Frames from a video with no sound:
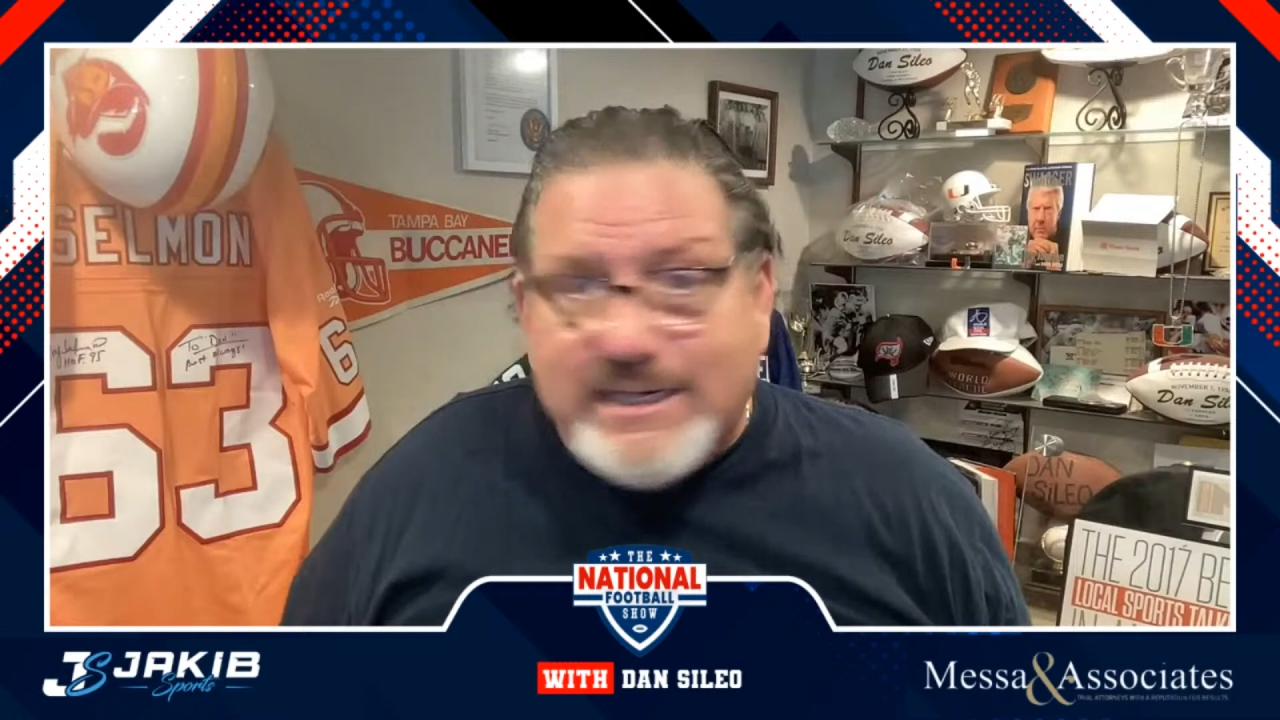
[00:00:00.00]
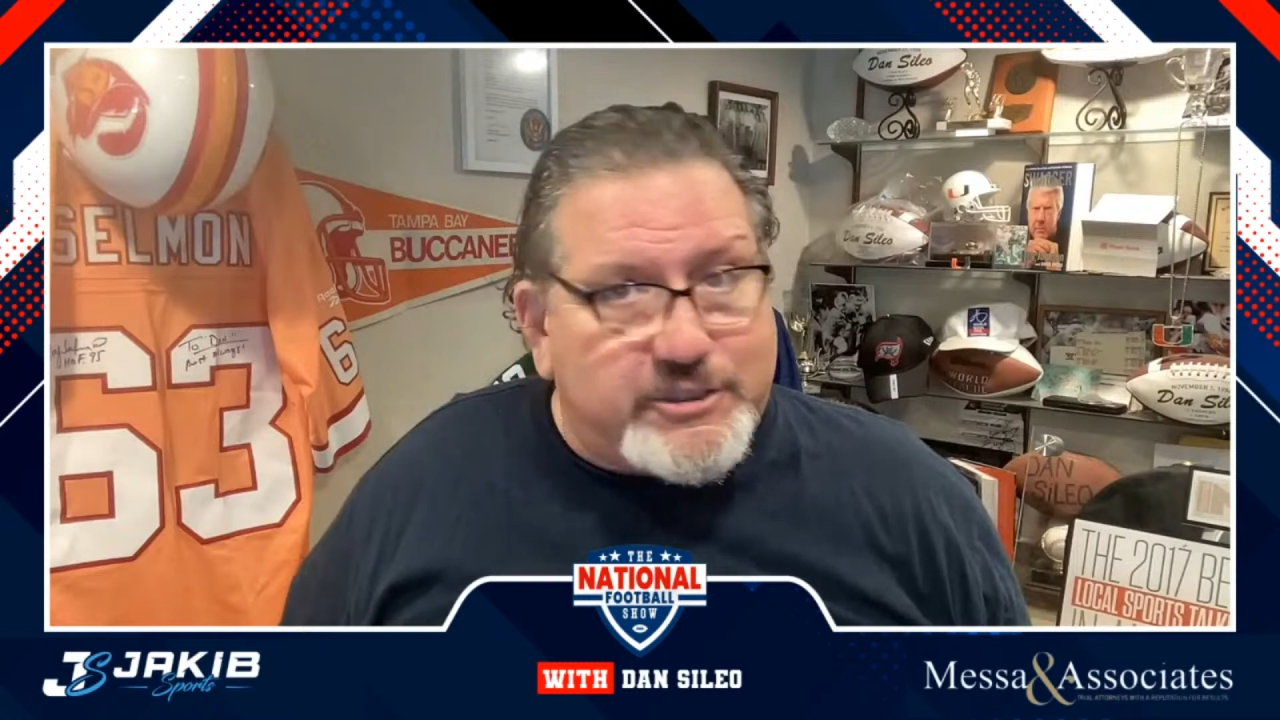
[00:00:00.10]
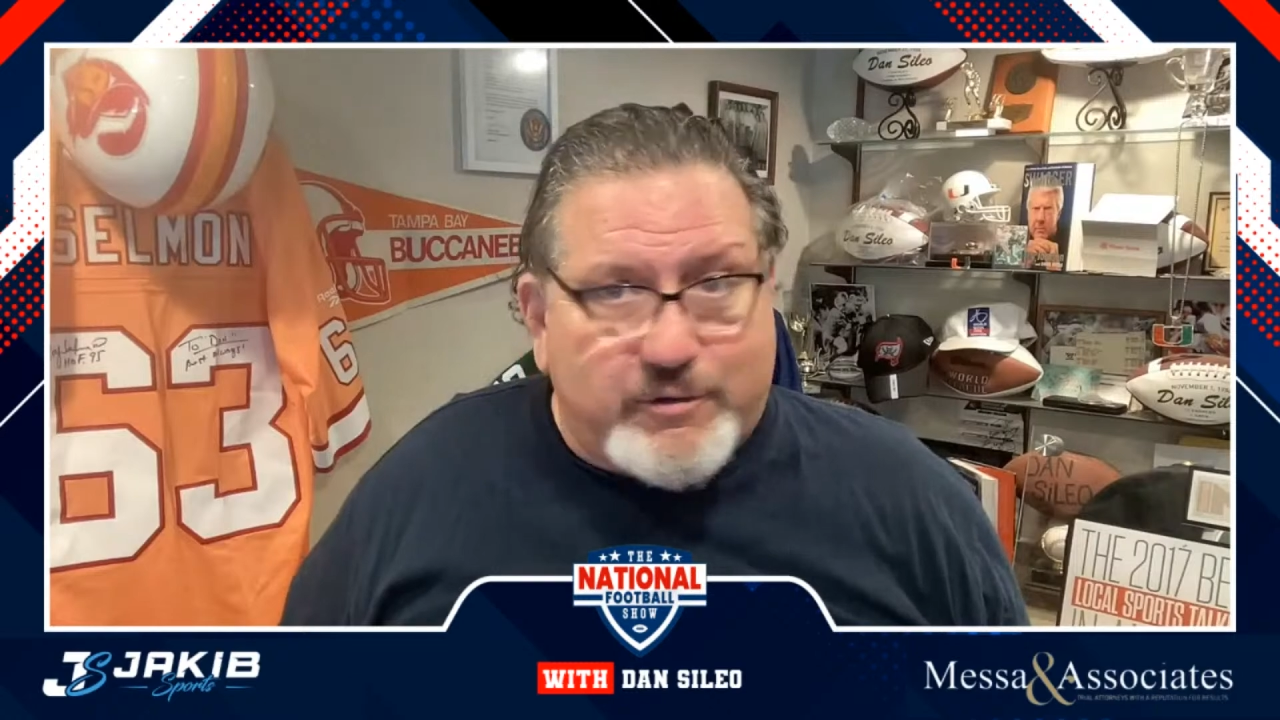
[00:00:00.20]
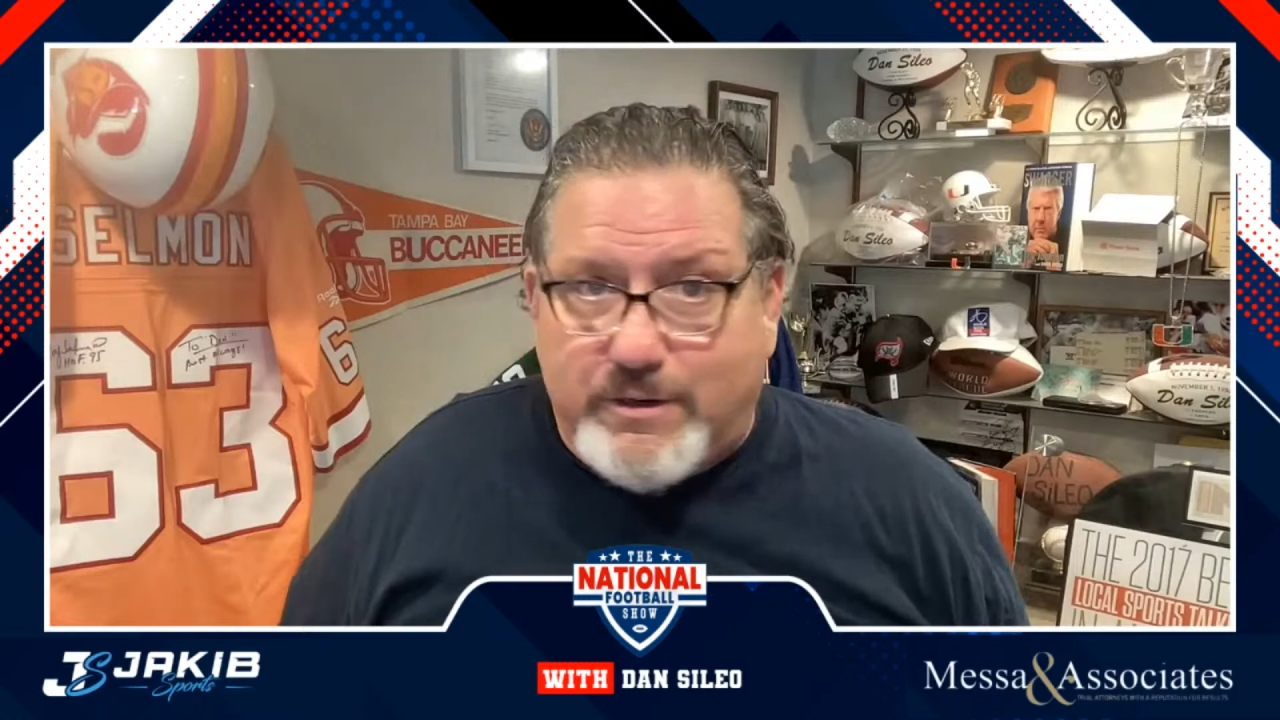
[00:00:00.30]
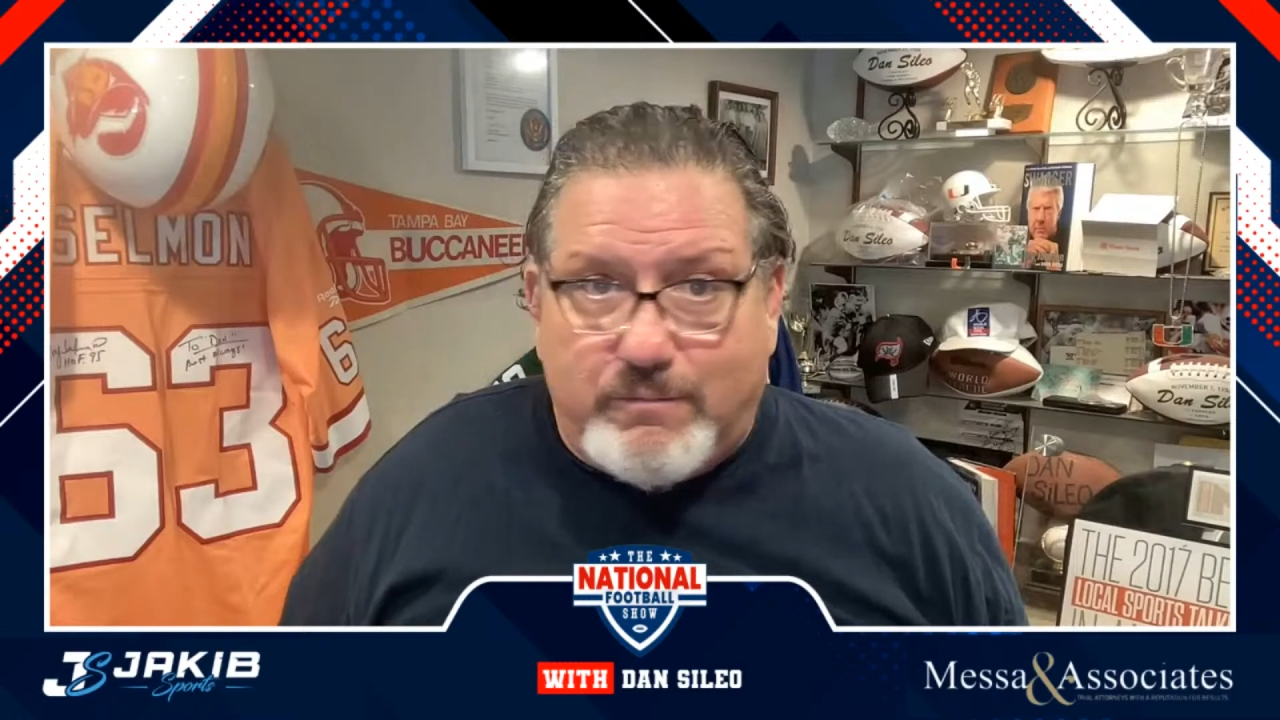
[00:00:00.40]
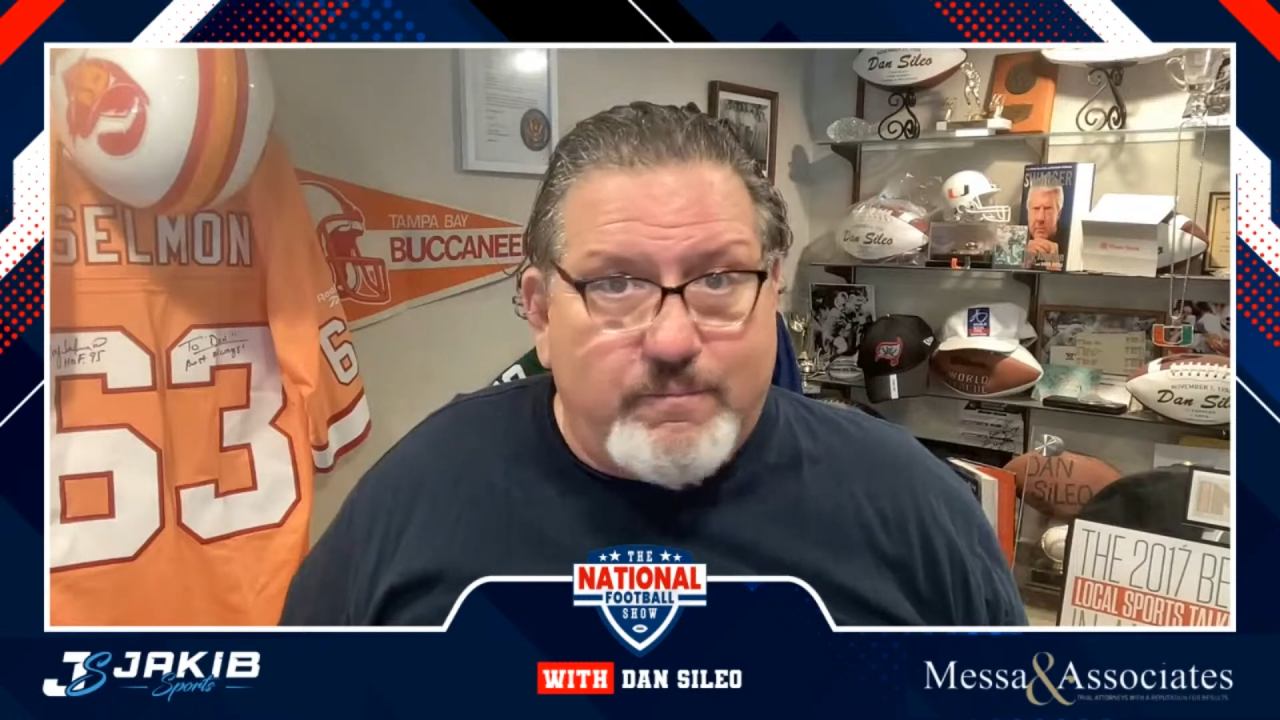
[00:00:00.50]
true.